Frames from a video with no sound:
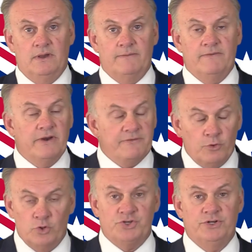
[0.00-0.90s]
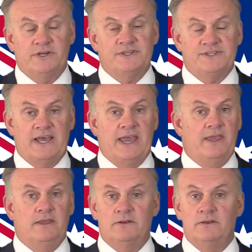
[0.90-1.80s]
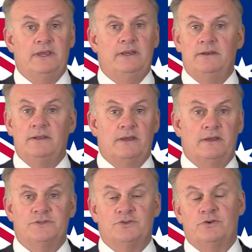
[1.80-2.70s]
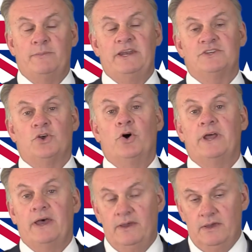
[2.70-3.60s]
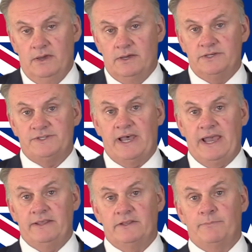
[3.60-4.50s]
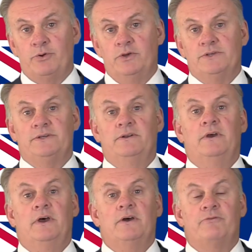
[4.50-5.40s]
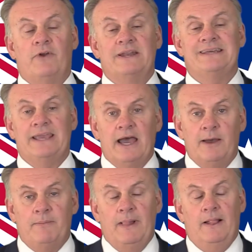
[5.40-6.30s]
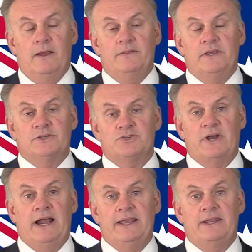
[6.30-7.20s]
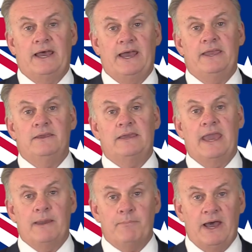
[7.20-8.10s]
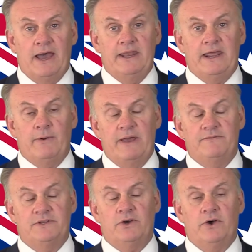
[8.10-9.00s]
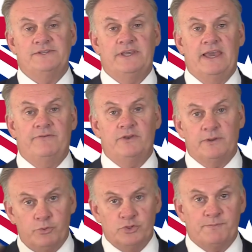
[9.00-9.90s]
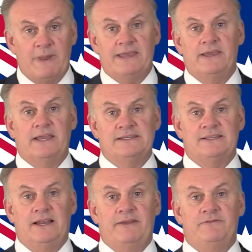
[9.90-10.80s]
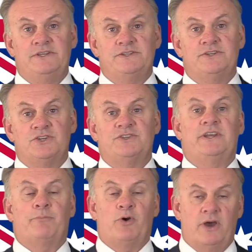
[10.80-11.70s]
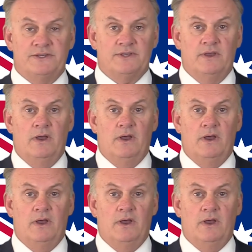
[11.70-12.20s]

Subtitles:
I'm very fortunate to say, indeed it's a tremendous honour to say, that the person fronting up the Australia Day campaign, our advertising effort to push back against the lefties, is Jacinta Price,